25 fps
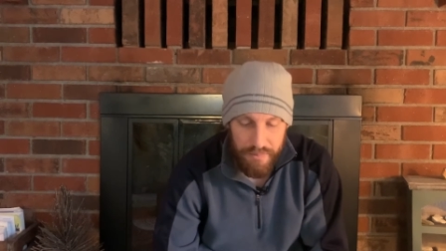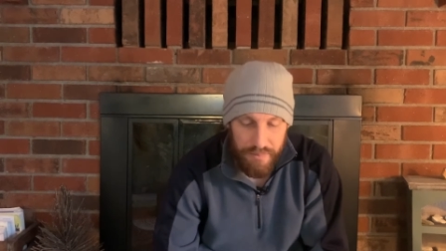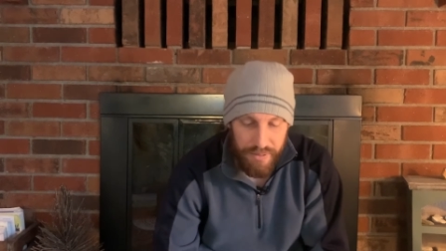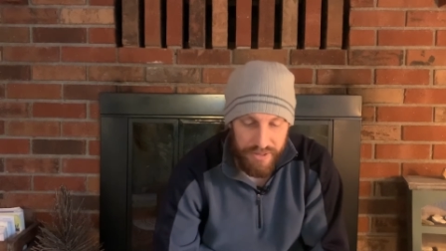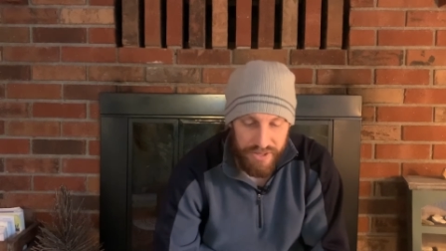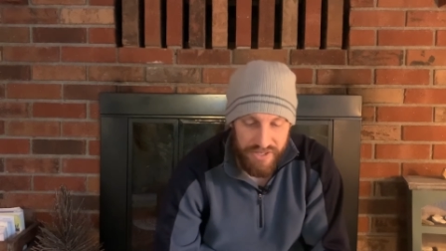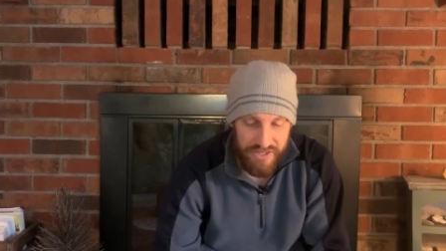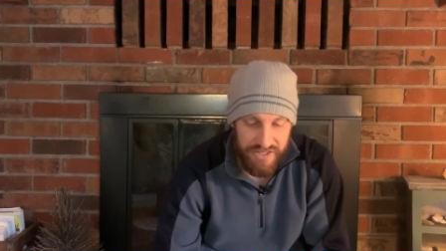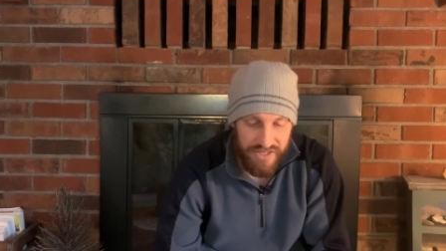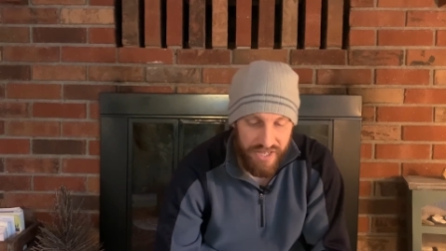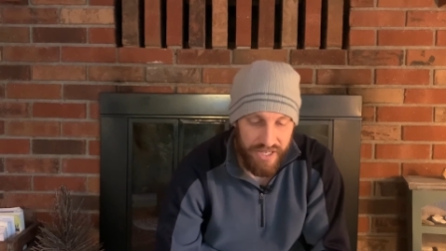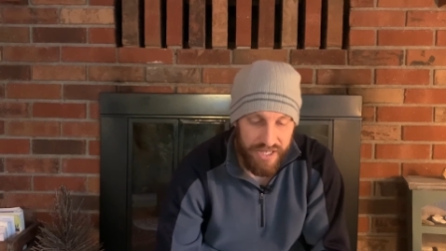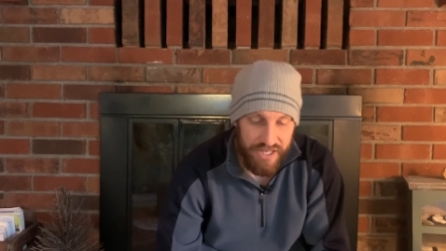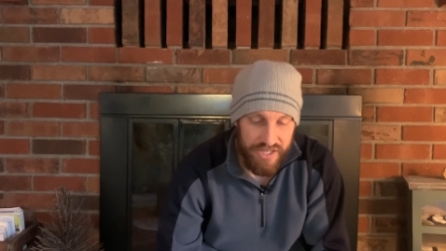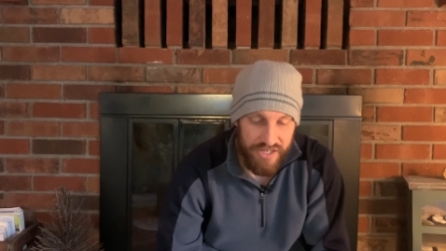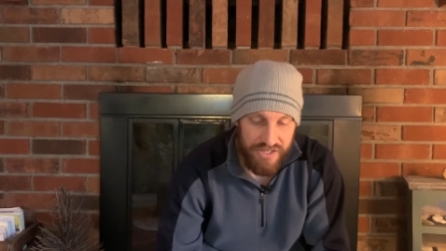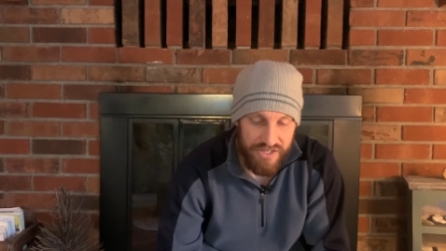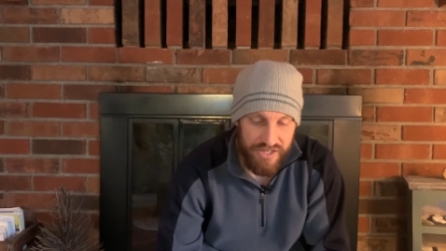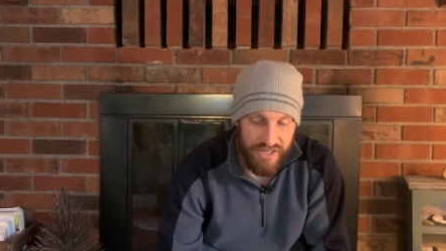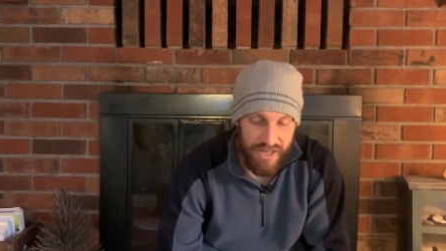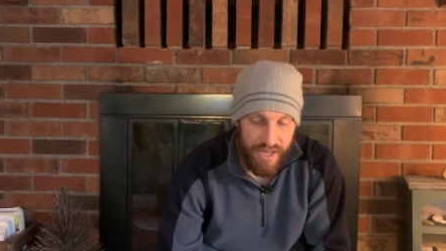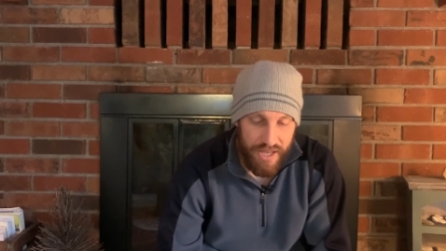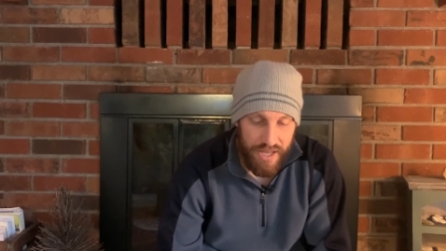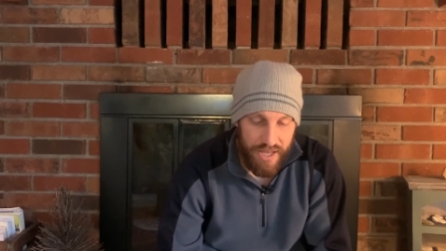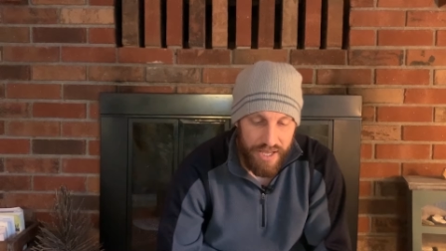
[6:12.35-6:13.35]
but the city
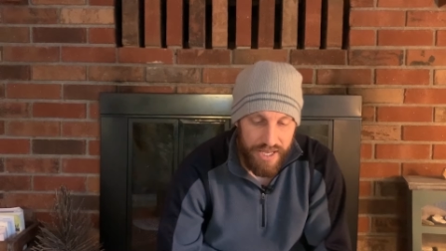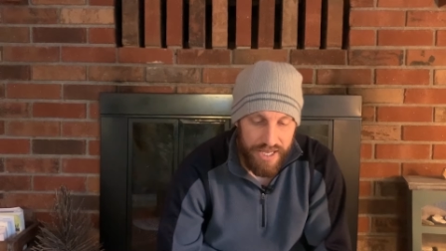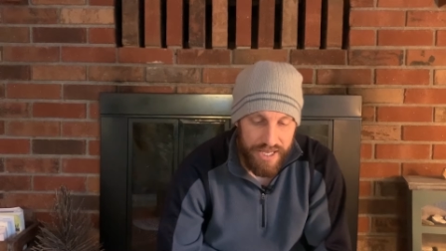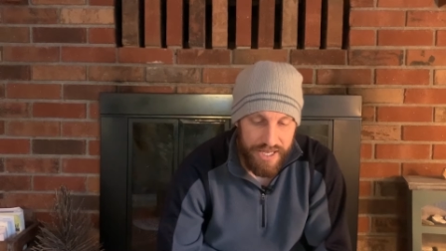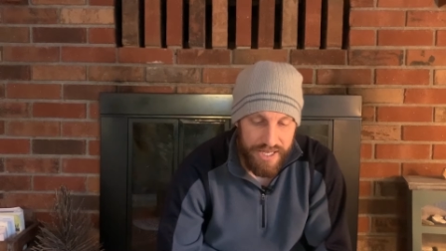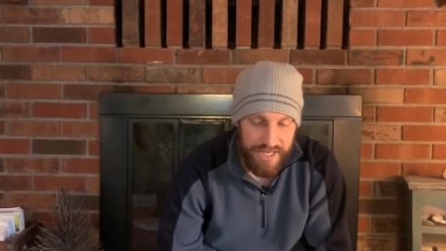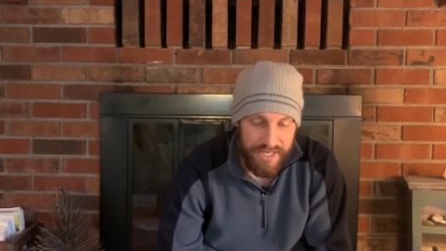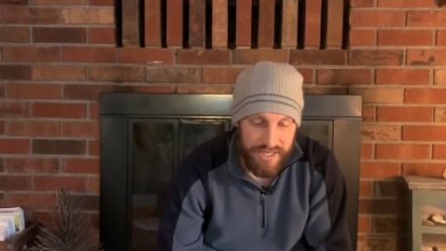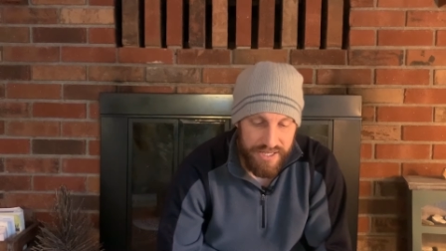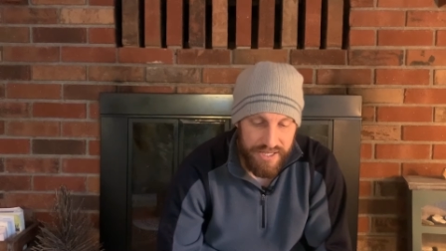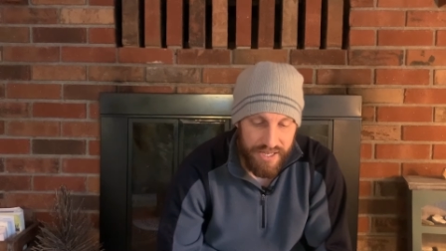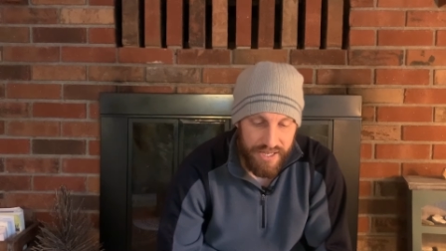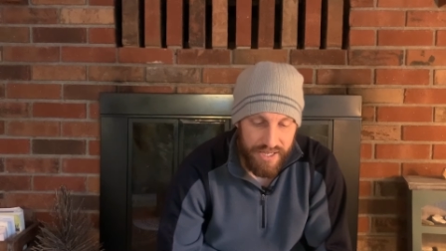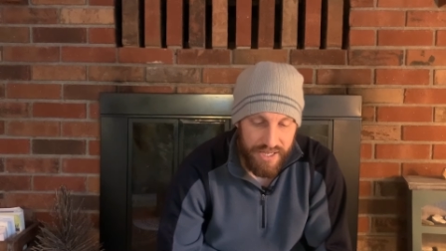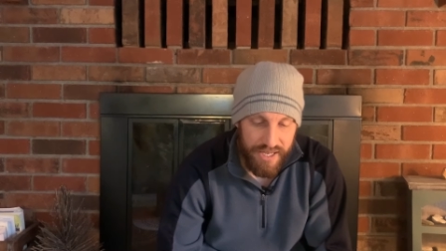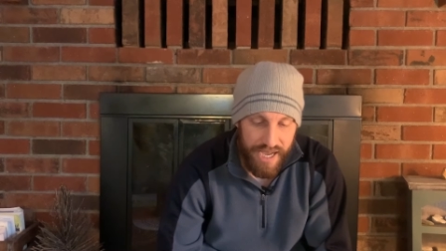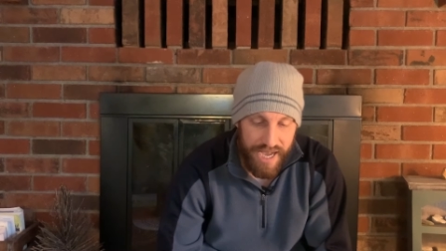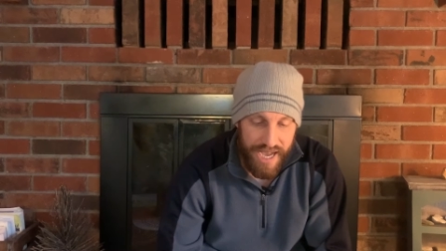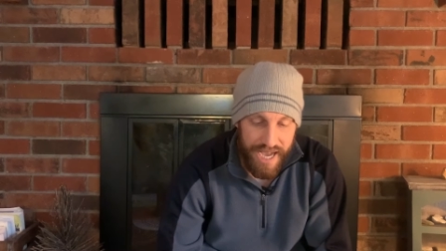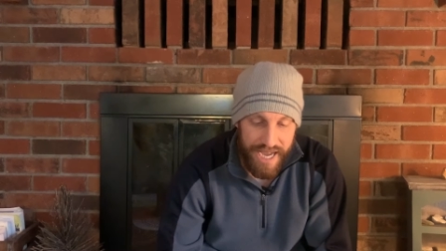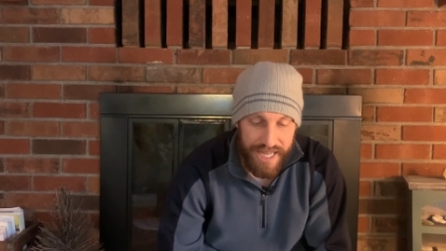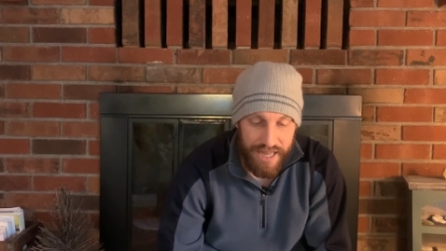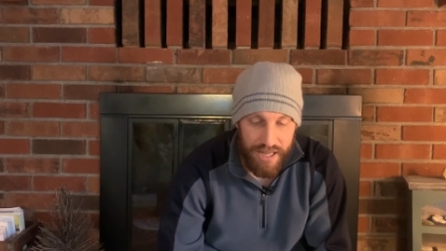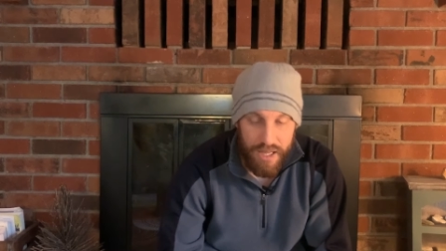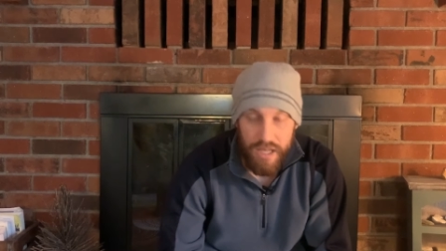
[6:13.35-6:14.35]
is is
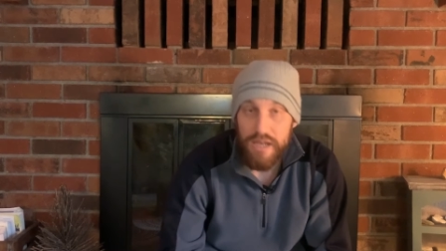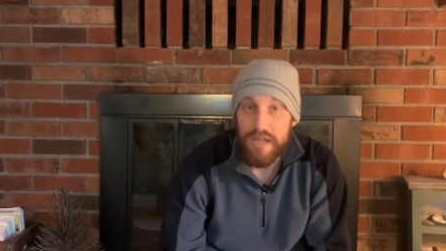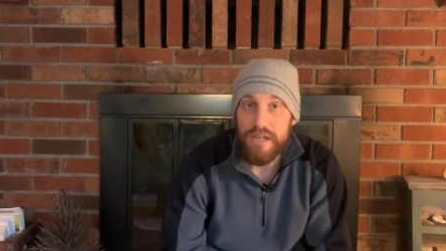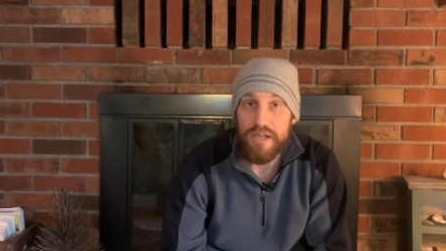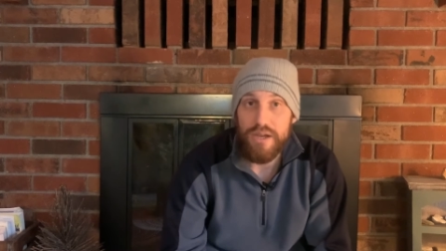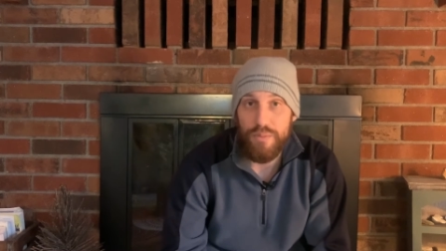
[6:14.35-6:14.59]
Keilah.